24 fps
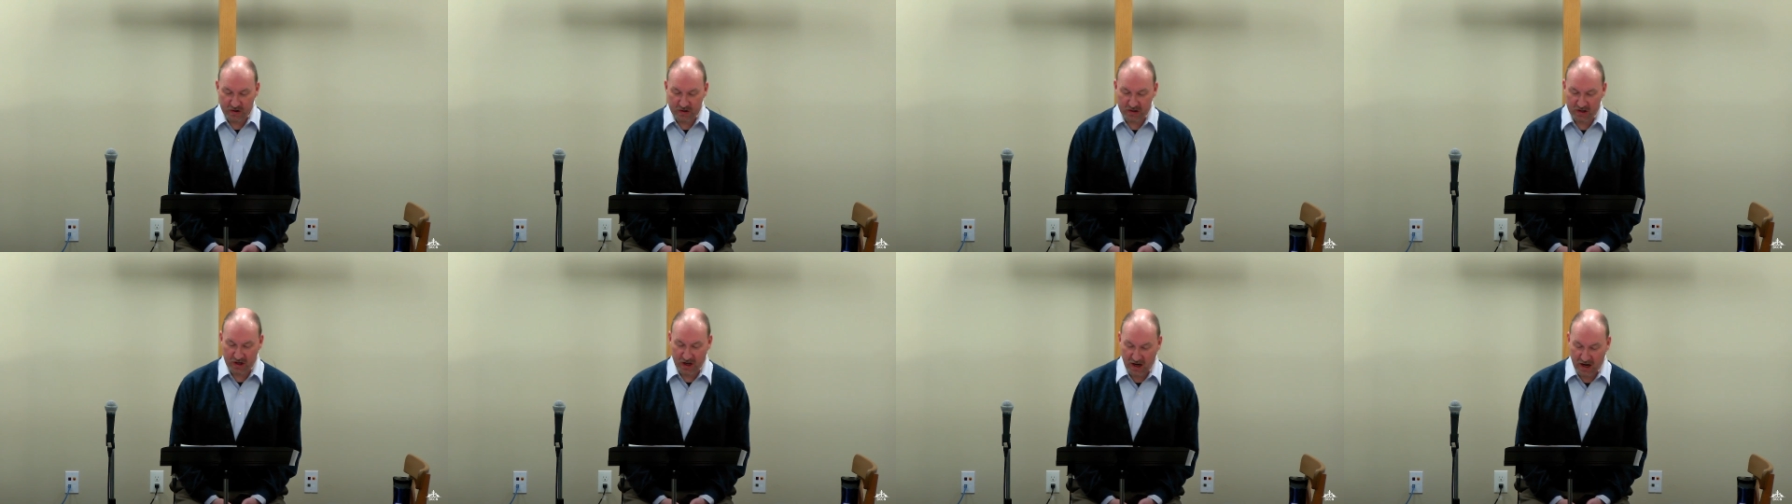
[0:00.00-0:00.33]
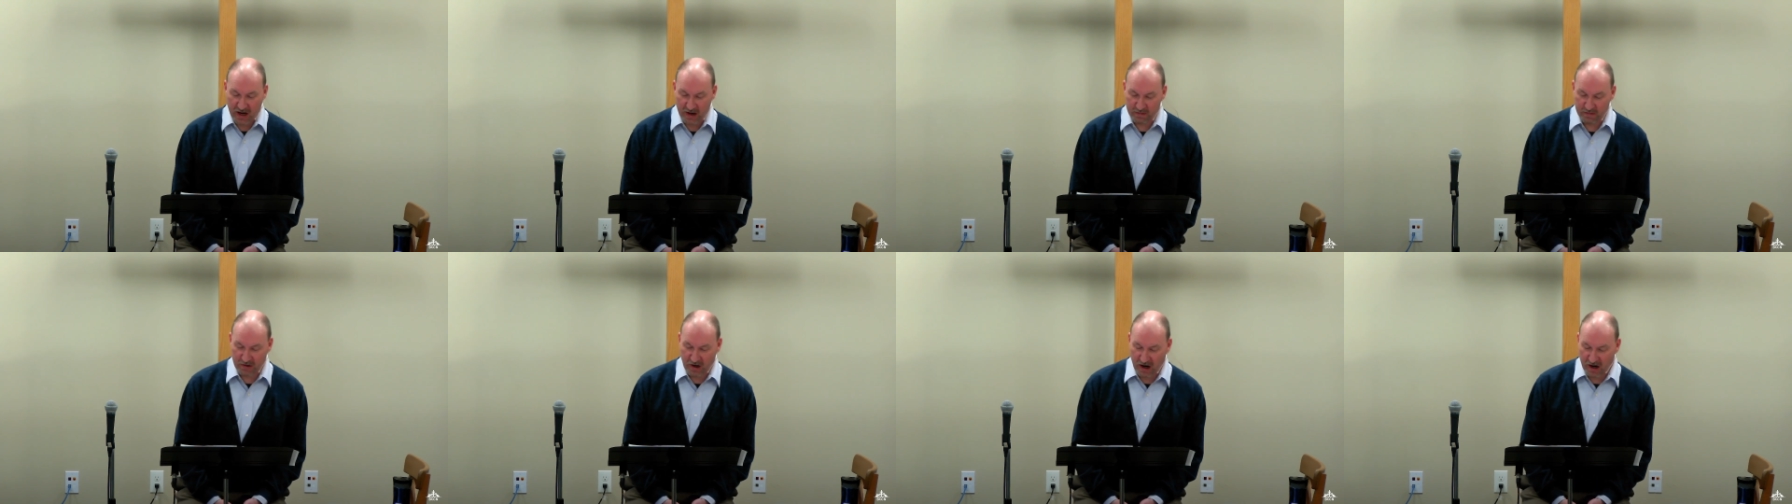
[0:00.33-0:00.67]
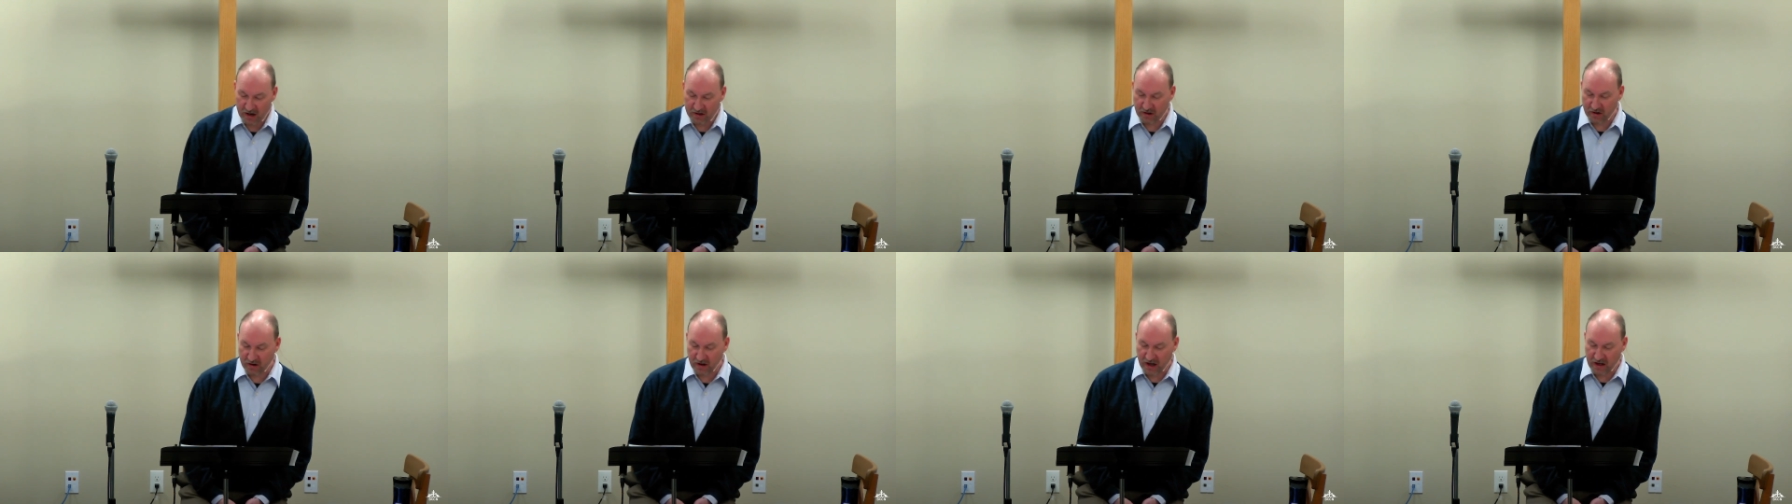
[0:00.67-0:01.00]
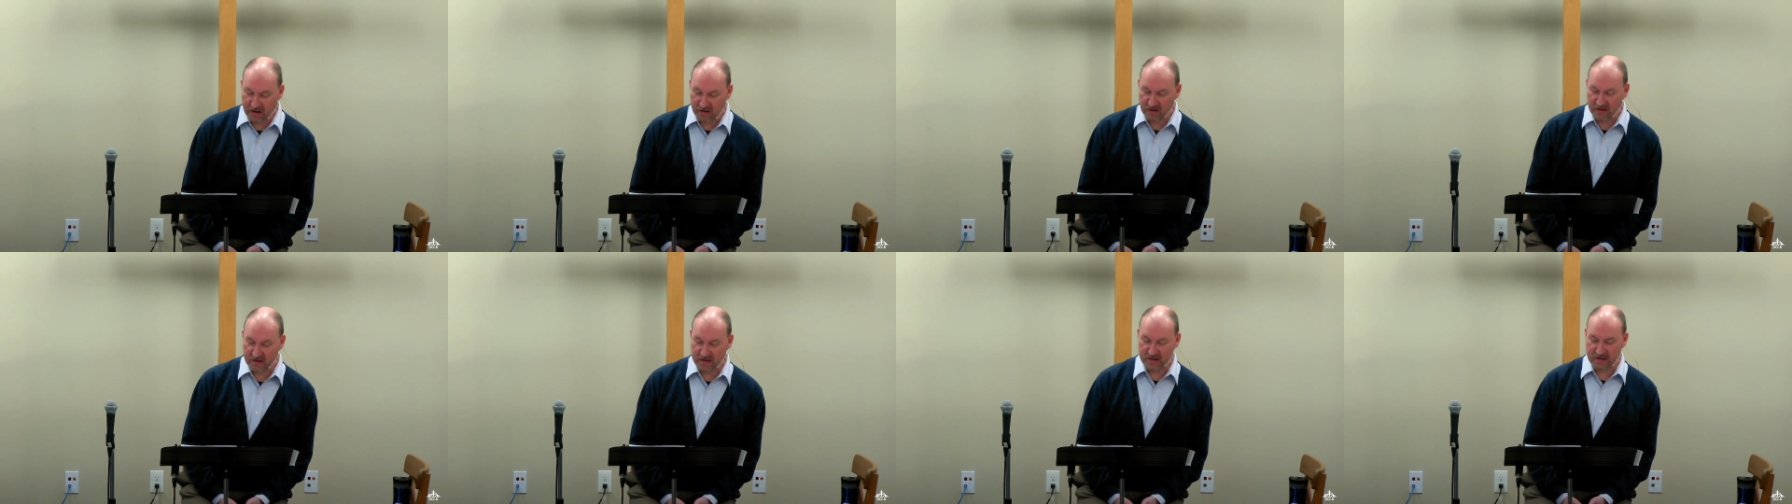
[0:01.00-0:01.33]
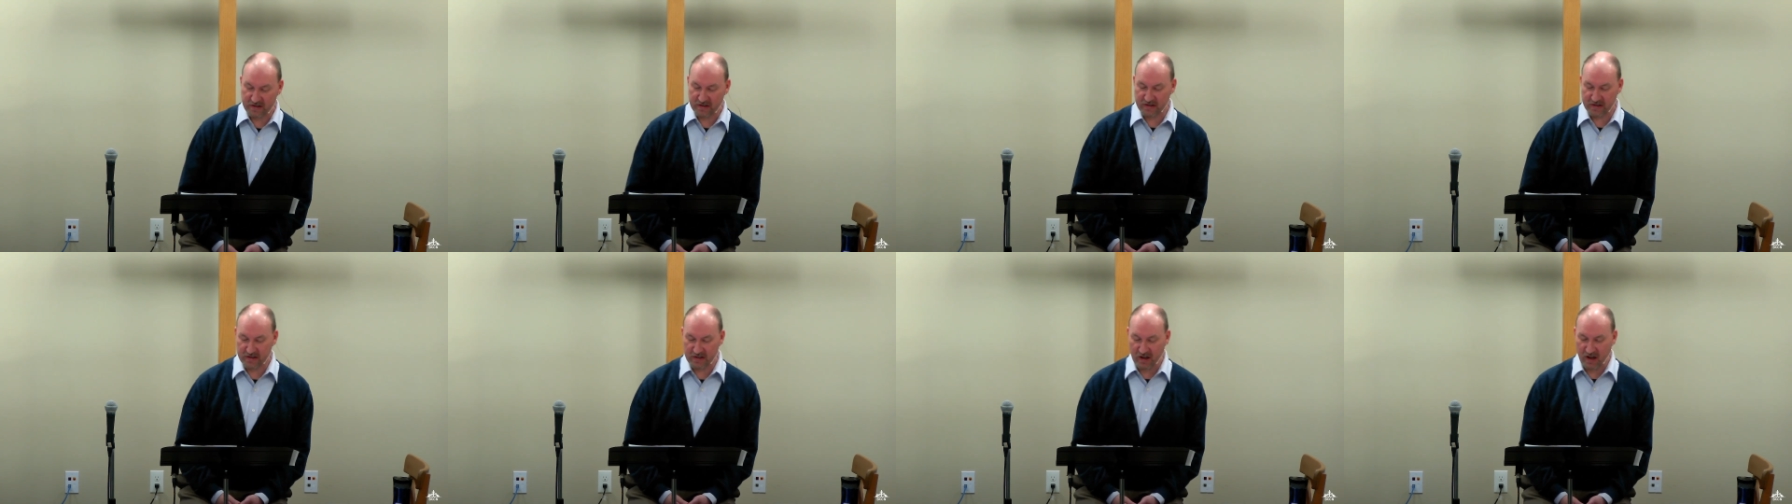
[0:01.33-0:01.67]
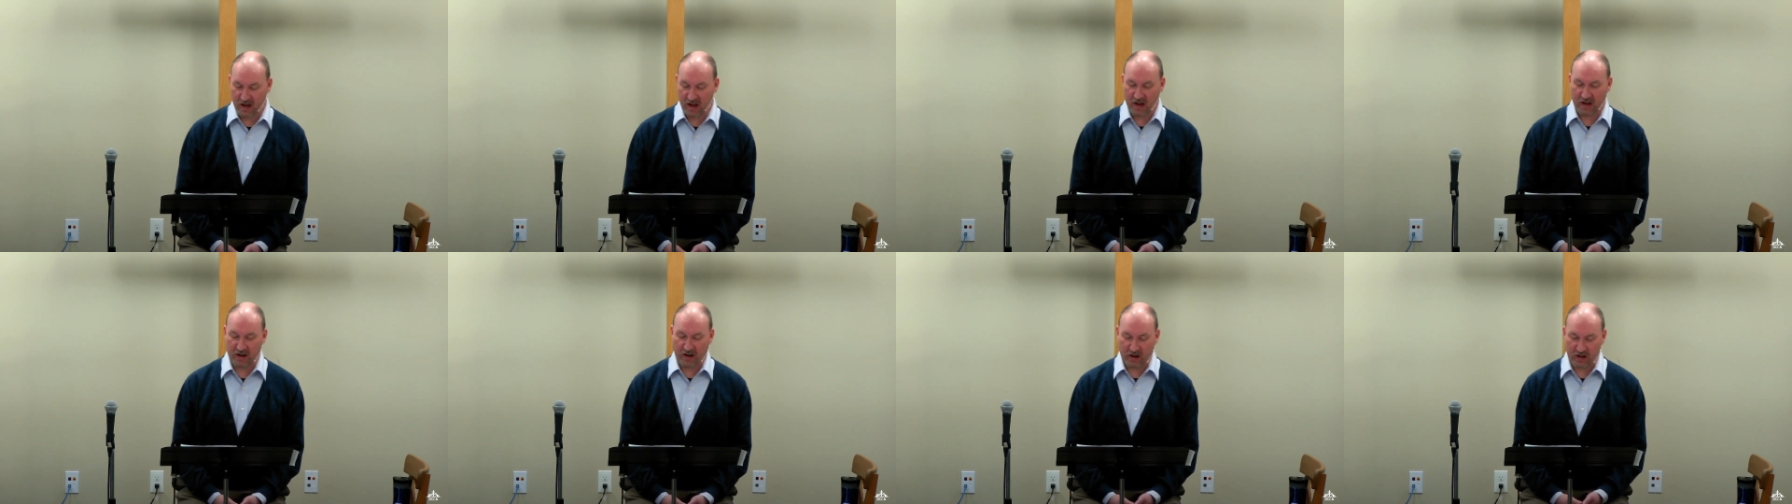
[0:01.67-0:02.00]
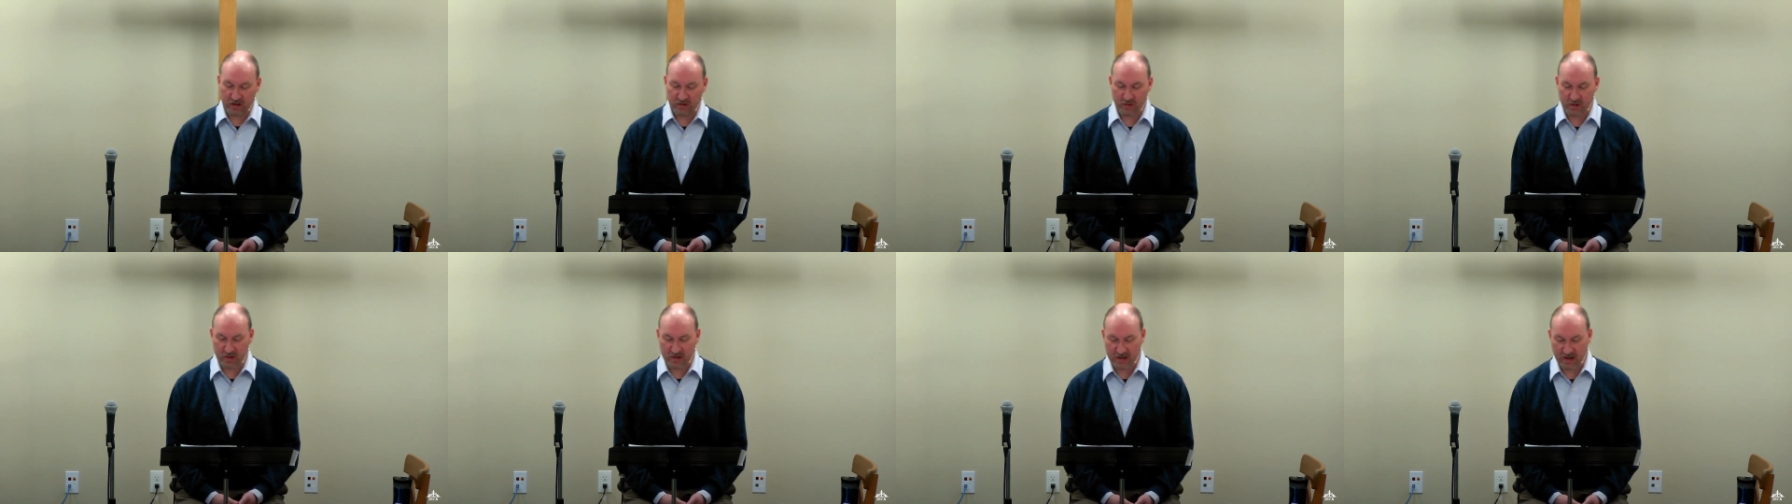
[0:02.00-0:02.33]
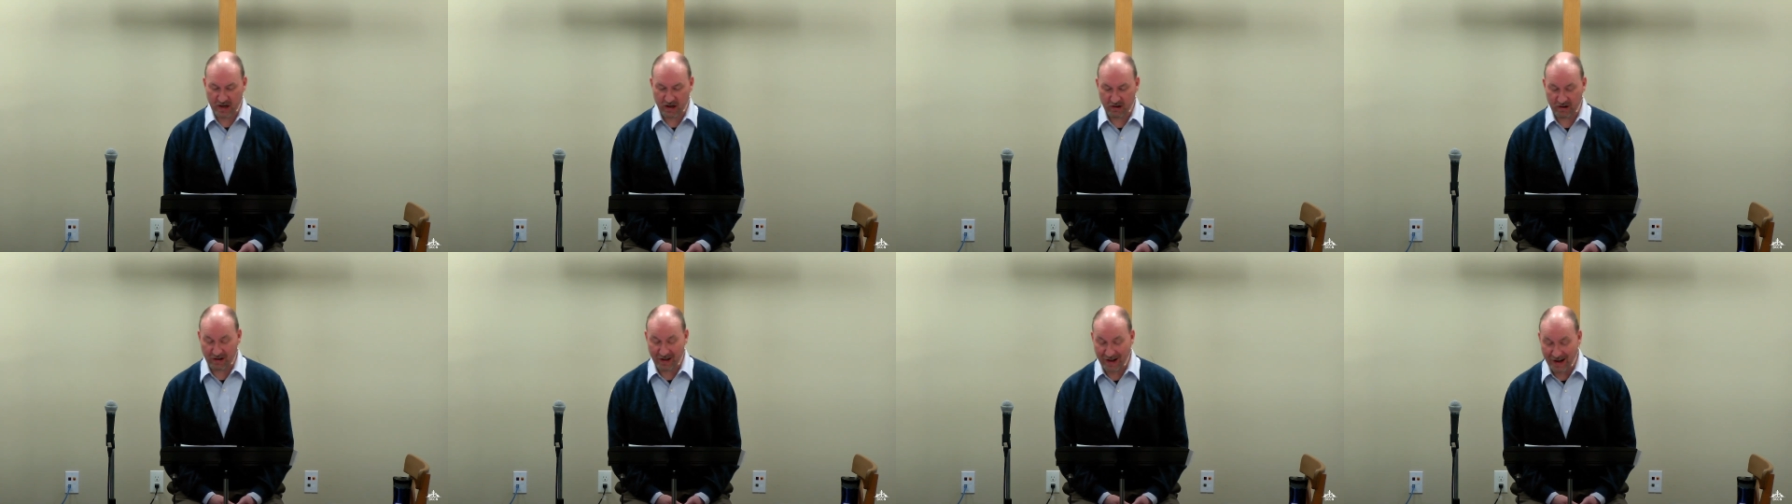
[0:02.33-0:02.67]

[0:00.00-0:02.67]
time Dr. Nathanson saw an ultrasound in